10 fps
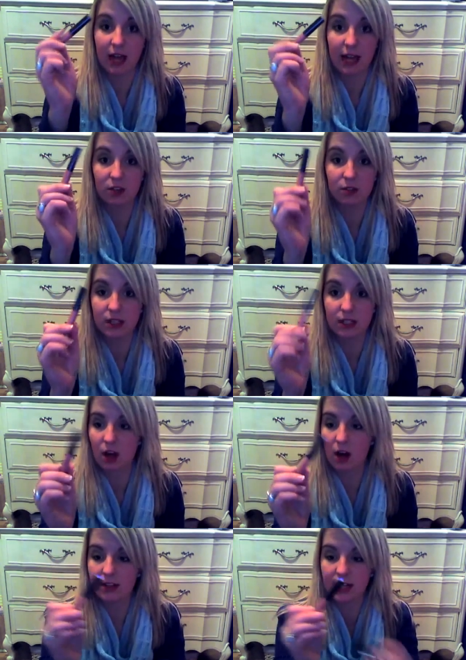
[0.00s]
I use this
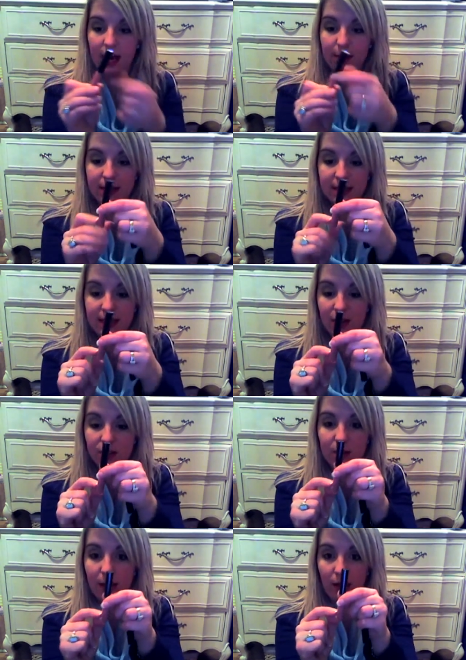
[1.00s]
all the time. It's down
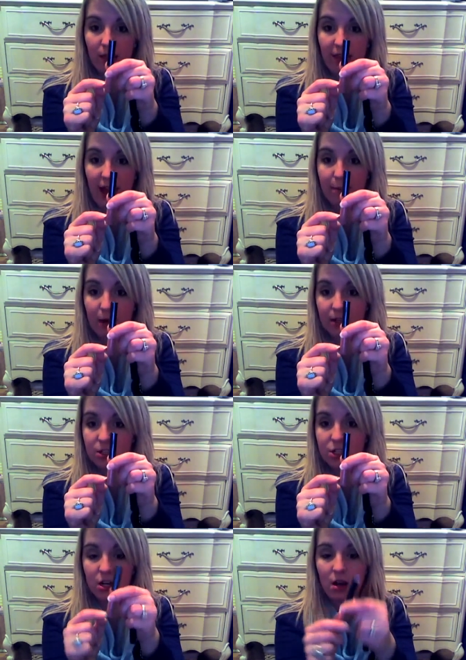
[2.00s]
to about that
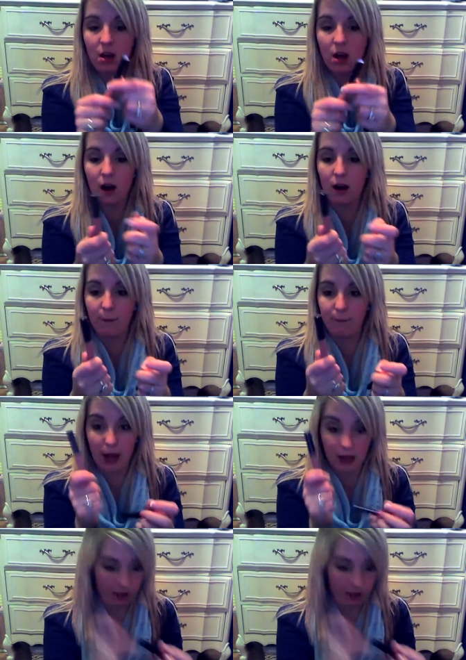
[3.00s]
much. Um, I